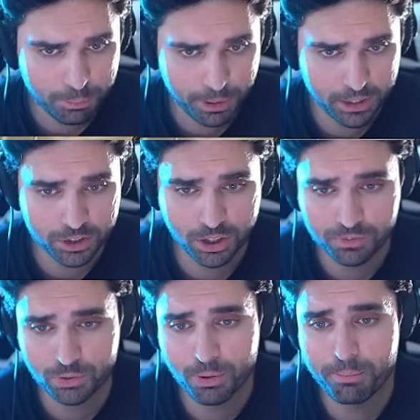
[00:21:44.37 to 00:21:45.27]
but in
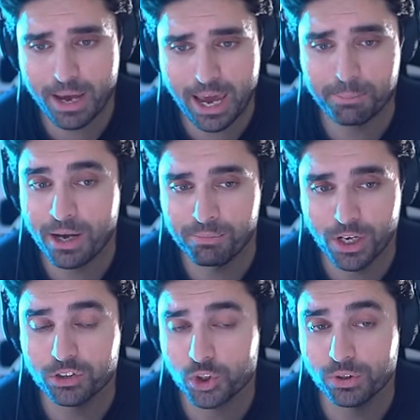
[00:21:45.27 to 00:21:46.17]
terms of the map, I'm
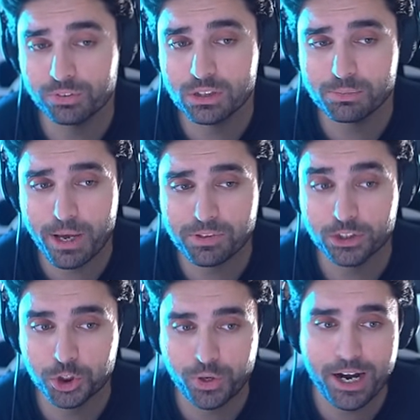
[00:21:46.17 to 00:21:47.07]
not sure if these
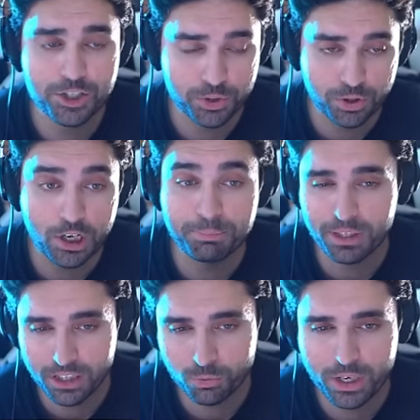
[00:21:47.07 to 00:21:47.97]
maps are trash or not
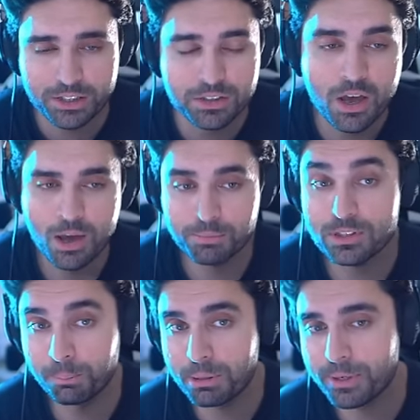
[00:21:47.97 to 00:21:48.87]
playing-wise.
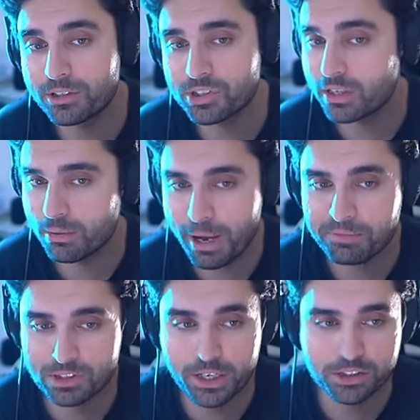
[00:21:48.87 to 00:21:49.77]
Some people are saying the
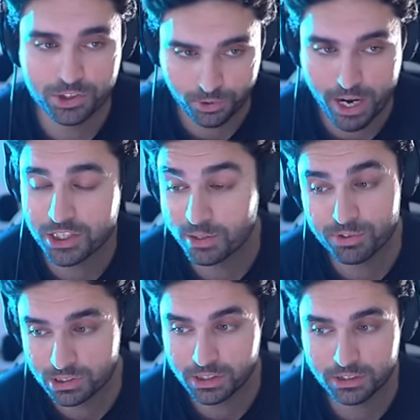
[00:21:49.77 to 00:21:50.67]
map design is trash,
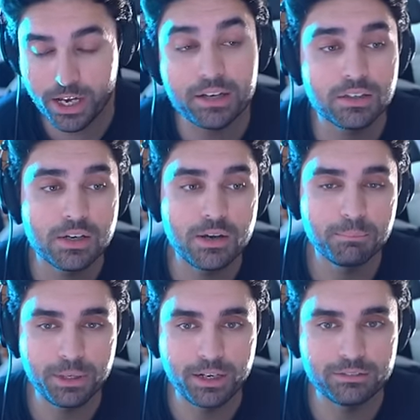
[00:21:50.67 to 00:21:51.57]
I'm seeing that
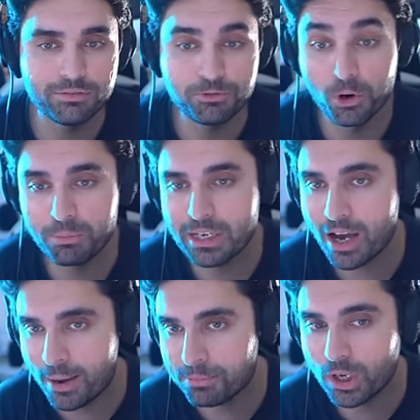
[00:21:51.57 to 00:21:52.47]
but for
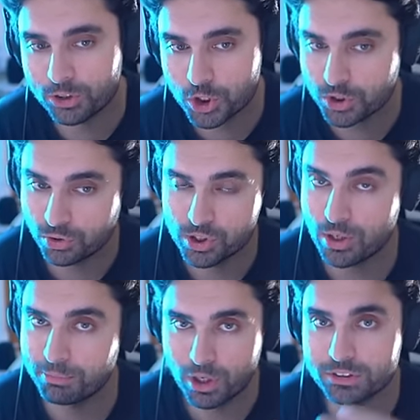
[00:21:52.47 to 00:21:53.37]
me i'm not sure
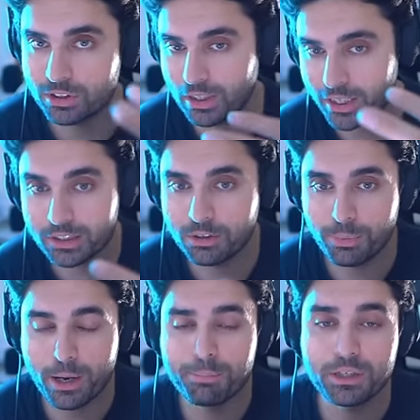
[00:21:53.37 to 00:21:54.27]
so i'm not gonna like
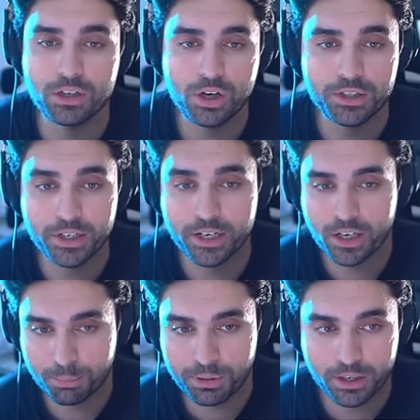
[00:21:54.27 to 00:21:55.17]
give my opinion on it i
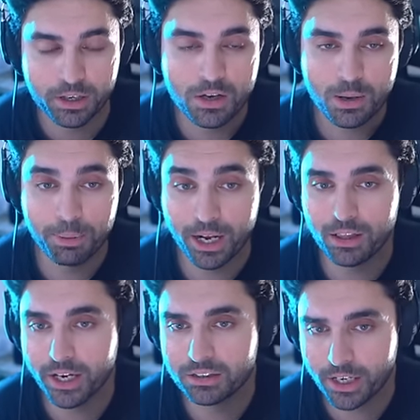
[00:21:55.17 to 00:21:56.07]
gotta play but i
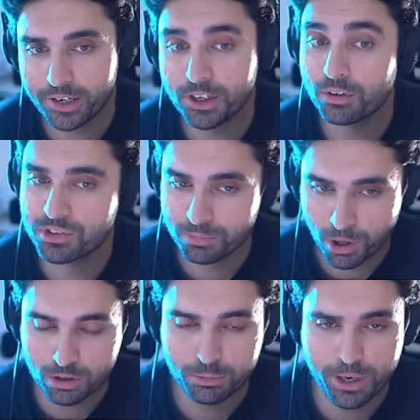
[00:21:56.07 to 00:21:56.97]
like the idea of
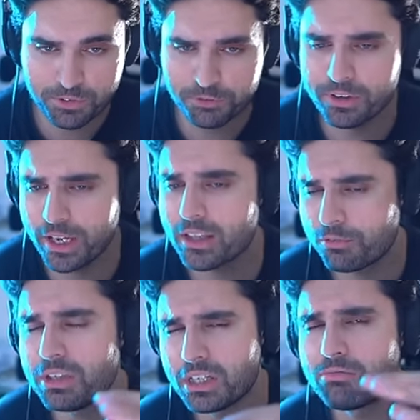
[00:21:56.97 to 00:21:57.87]
smaller maps i feel like
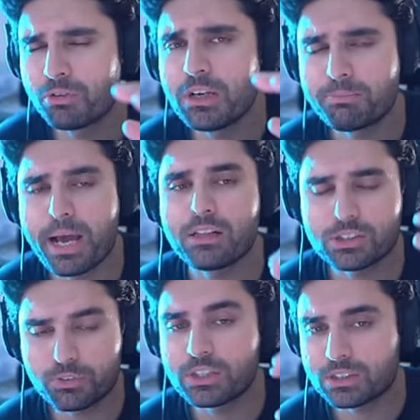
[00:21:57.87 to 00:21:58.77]
that we need we need
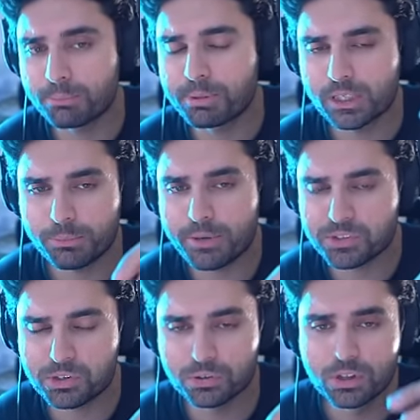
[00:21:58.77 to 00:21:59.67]
balance we need some bigger
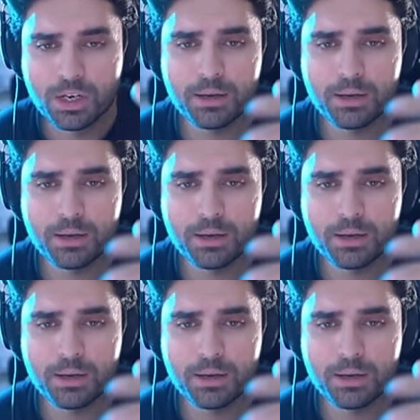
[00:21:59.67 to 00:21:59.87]
maps too